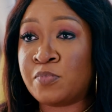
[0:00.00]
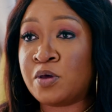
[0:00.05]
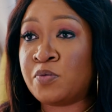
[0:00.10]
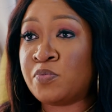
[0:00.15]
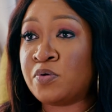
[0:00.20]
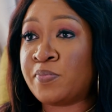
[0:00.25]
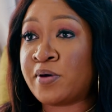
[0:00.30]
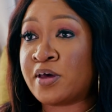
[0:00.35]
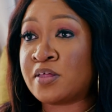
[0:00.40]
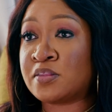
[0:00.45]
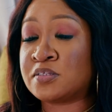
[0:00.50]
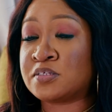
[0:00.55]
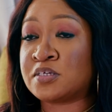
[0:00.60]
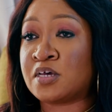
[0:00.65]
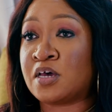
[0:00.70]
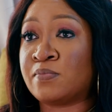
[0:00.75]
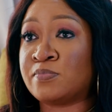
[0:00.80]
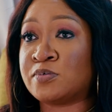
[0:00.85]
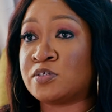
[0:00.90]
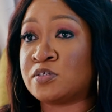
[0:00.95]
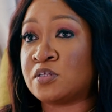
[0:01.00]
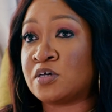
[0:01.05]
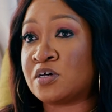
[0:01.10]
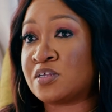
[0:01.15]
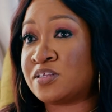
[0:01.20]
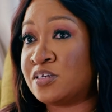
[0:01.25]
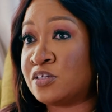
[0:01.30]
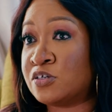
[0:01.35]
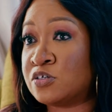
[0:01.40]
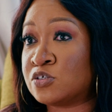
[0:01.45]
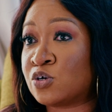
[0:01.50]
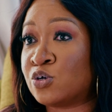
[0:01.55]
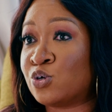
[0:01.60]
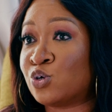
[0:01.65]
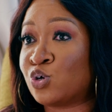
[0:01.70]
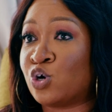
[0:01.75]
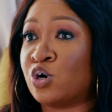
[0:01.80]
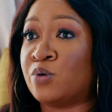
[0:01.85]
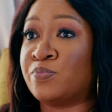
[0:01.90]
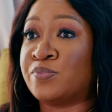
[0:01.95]
maybe by the time the cleaner is going
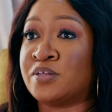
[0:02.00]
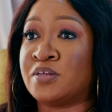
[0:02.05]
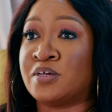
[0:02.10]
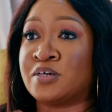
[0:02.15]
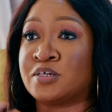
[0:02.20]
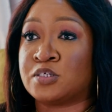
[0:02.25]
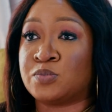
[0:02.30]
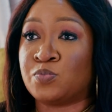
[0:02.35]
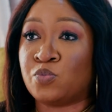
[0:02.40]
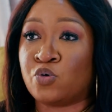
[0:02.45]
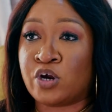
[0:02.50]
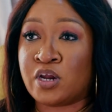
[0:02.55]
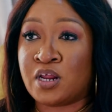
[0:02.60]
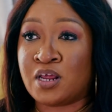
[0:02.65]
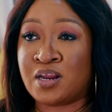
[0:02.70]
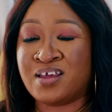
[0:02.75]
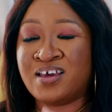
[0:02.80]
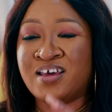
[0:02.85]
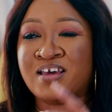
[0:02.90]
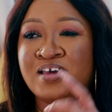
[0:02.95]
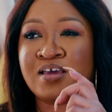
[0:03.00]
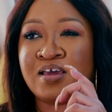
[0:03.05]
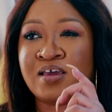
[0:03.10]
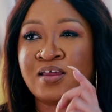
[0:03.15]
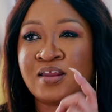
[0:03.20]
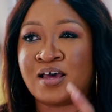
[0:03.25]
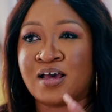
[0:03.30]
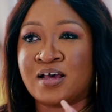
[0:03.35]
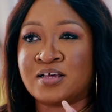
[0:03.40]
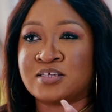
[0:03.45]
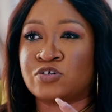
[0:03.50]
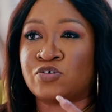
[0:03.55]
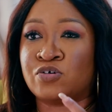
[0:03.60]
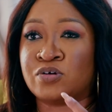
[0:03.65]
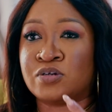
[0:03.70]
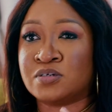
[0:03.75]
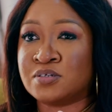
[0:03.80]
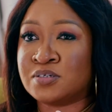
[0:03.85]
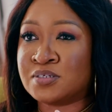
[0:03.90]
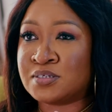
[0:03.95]
to come the next morning, it has
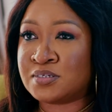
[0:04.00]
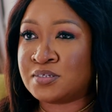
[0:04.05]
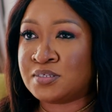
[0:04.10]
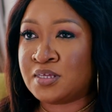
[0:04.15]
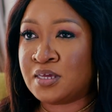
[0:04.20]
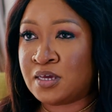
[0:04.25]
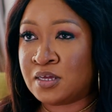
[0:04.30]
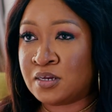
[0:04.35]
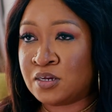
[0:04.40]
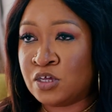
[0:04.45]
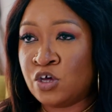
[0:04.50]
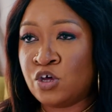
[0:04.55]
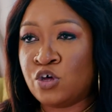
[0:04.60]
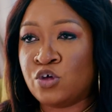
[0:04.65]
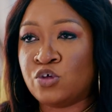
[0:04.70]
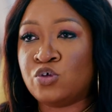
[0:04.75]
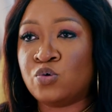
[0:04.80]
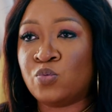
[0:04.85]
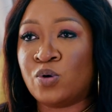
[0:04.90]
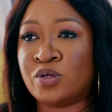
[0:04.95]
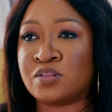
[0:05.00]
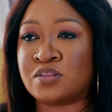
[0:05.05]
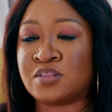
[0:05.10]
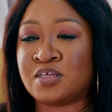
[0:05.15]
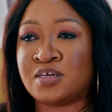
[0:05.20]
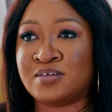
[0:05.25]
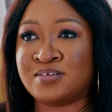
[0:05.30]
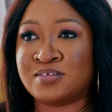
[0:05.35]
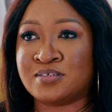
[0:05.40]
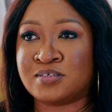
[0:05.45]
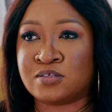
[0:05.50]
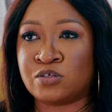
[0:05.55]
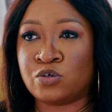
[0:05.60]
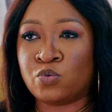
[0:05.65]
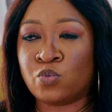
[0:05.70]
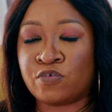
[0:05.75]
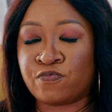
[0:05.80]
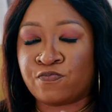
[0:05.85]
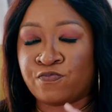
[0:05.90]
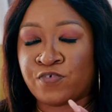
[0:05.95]
created a stain. You
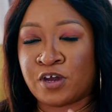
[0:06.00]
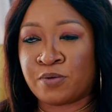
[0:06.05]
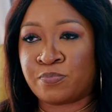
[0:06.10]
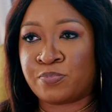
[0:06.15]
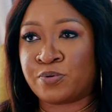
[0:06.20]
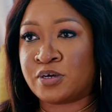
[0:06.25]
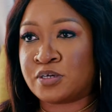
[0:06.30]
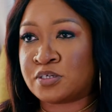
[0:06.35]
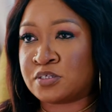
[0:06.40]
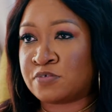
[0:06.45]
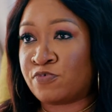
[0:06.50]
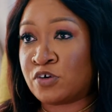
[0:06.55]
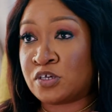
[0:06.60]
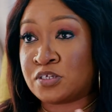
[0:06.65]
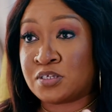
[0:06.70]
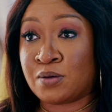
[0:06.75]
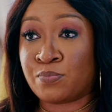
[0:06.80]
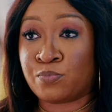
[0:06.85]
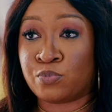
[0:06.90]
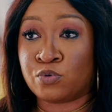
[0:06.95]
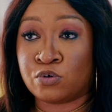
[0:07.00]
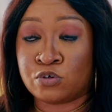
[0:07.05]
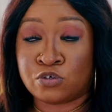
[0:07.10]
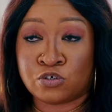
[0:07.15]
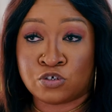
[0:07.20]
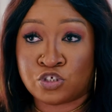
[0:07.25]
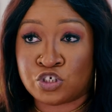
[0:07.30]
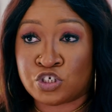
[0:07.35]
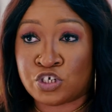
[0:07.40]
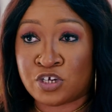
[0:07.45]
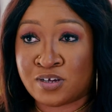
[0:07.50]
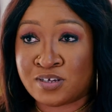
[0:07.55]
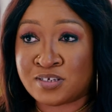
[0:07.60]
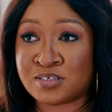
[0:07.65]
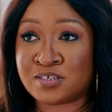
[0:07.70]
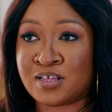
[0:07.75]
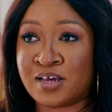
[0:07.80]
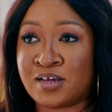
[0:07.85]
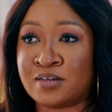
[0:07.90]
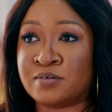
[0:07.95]
want fabrics, for example, on your
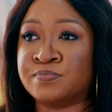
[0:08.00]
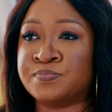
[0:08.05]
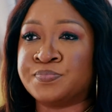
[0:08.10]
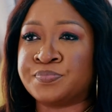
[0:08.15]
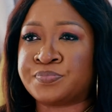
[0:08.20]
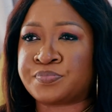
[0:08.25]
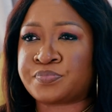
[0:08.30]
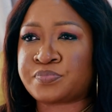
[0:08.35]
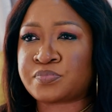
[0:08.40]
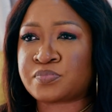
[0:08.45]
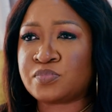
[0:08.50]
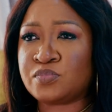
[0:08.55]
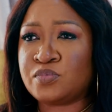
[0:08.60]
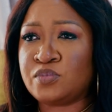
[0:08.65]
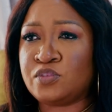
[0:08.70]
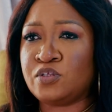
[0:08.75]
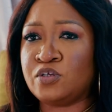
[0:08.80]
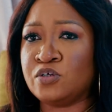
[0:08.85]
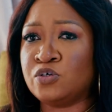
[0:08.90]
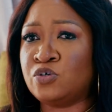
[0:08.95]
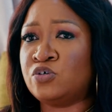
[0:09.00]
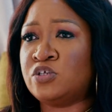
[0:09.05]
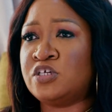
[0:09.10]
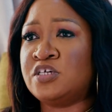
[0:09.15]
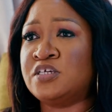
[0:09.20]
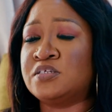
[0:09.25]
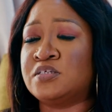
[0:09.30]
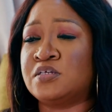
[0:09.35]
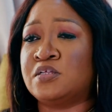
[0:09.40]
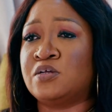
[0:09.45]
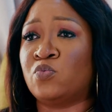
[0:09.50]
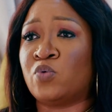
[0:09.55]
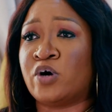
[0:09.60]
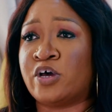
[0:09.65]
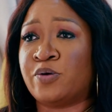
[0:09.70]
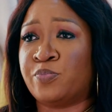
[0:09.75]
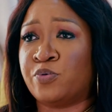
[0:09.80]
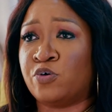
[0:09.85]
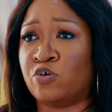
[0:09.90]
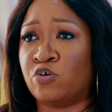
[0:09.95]
chairs that could easily
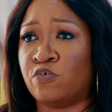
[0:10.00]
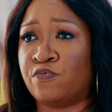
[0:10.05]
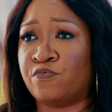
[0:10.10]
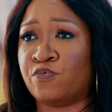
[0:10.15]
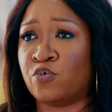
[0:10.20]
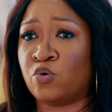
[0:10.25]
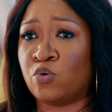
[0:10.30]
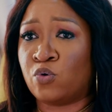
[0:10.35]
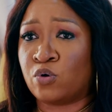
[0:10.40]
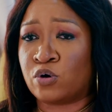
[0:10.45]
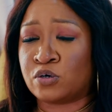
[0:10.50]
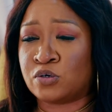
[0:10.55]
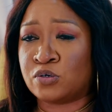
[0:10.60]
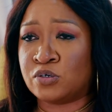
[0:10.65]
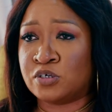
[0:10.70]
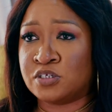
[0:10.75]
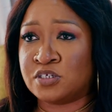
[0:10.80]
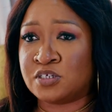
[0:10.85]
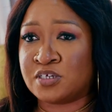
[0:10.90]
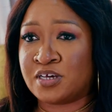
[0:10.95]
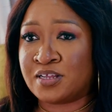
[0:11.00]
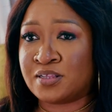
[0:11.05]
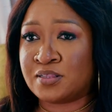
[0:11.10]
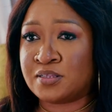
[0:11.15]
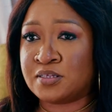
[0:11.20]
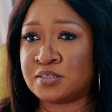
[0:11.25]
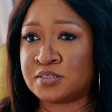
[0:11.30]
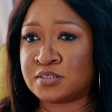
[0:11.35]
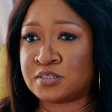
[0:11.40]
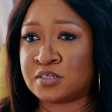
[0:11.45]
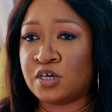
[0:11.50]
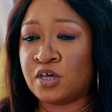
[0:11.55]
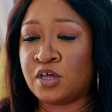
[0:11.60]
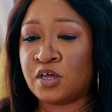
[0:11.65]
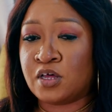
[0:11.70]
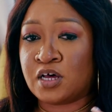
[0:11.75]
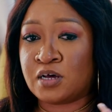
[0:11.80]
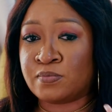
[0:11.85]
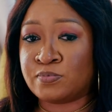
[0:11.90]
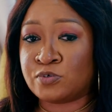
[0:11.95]
wipe off or could at least
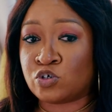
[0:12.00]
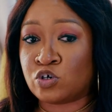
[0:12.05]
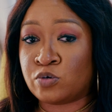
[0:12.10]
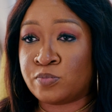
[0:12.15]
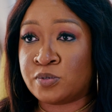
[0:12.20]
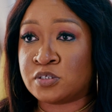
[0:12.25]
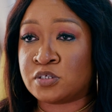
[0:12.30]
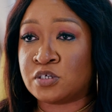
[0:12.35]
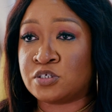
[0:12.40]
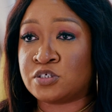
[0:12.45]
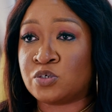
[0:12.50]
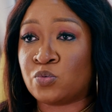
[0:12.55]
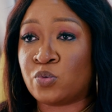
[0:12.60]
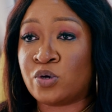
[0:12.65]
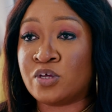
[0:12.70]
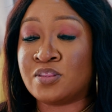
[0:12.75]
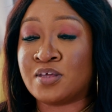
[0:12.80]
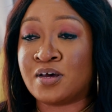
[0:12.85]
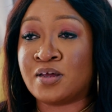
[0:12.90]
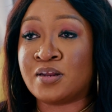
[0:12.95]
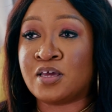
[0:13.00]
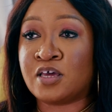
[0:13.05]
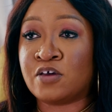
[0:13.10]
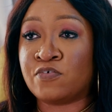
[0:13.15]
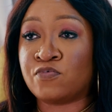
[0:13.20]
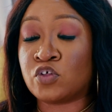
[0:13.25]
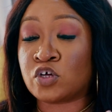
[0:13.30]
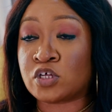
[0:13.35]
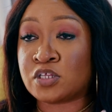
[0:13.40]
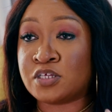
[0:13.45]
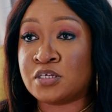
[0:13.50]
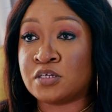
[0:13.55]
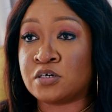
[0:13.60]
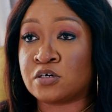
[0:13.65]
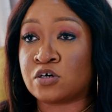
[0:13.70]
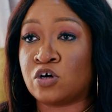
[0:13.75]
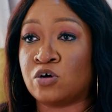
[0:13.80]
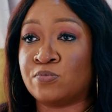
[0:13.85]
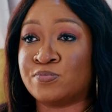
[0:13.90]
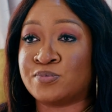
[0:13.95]
absorb in such a way that if the cleaner
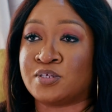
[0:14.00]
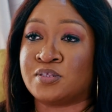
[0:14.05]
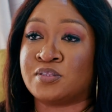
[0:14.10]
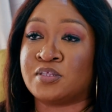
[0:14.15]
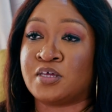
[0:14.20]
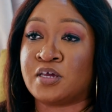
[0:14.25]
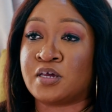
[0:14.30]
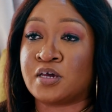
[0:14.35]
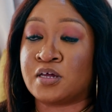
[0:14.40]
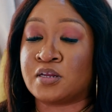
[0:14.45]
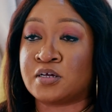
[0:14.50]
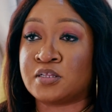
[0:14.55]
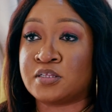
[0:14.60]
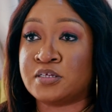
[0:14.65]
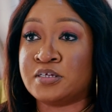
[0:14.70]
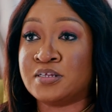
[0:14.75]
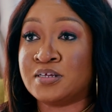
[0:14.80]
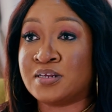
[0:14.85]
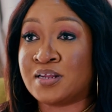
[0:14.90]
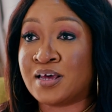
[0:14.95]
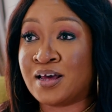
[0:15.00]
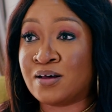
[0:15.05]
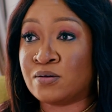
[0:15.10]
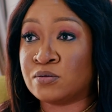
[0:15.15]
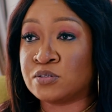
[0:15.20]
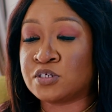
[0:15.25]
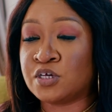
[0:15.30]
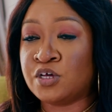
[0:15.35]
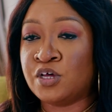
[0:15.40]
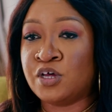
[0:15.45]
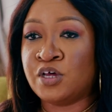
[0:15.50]
comes, then they can clean it out.